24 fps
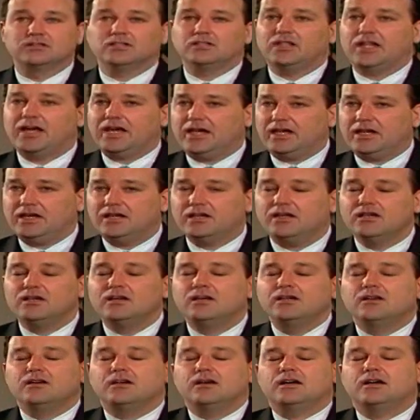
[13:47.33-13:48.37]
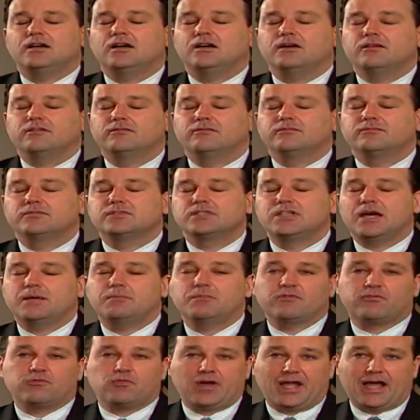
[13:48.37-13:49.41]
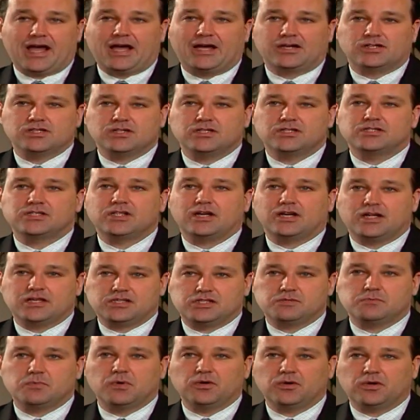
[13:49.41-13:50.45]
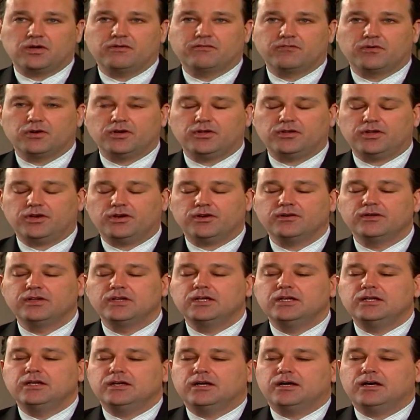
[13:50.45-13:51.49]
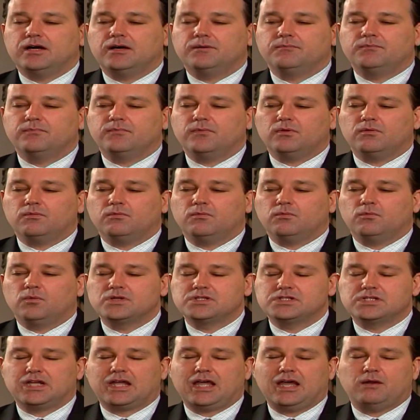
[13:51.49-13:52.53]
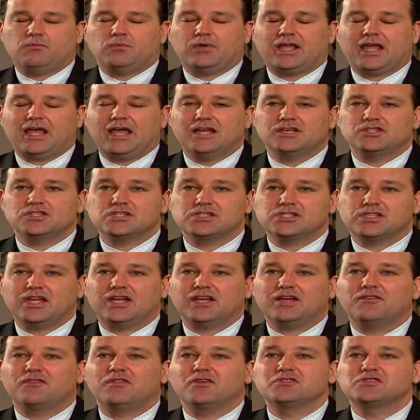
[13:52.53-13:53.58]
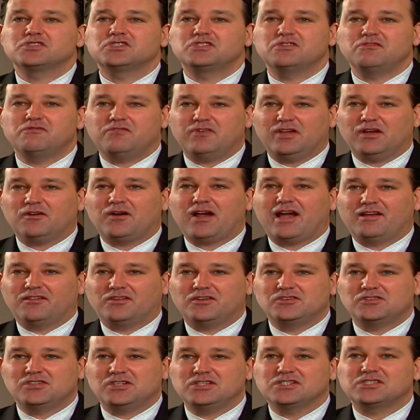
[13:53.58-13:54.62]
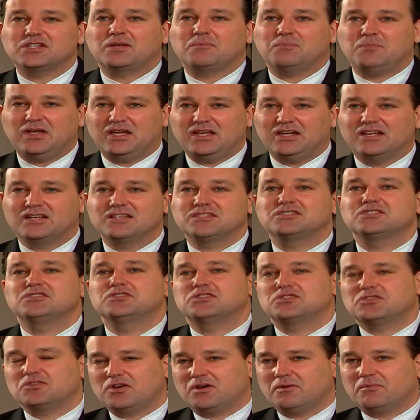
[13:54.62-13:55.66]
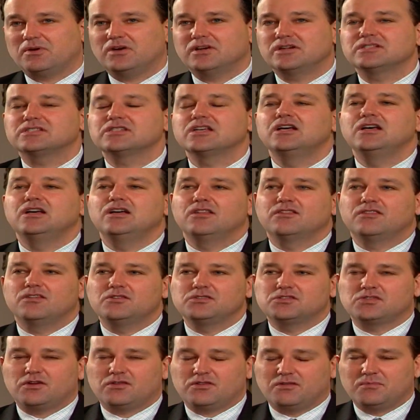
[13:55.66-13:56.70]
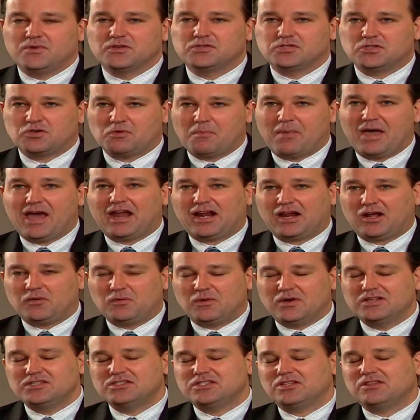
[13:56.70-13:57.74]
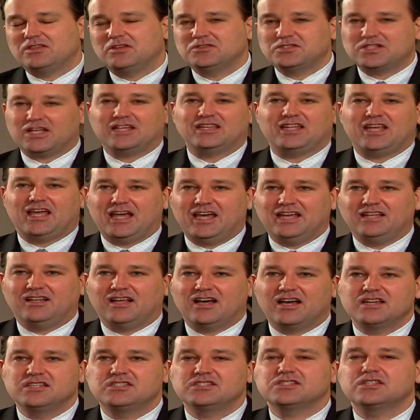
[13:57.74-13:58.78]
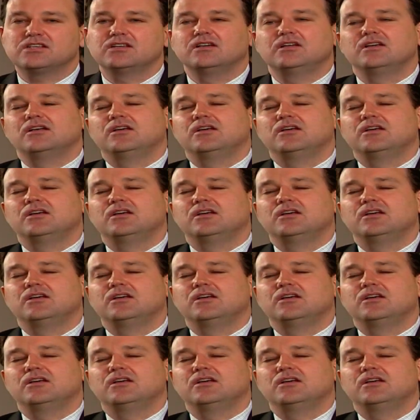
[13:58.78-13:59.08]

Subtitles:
delayed type of reactions that I spoke of earlier. Once again, we can't just think of those severe allergies like peanuts and strawberries. Those are the most dramatic ones, and those get the headlines.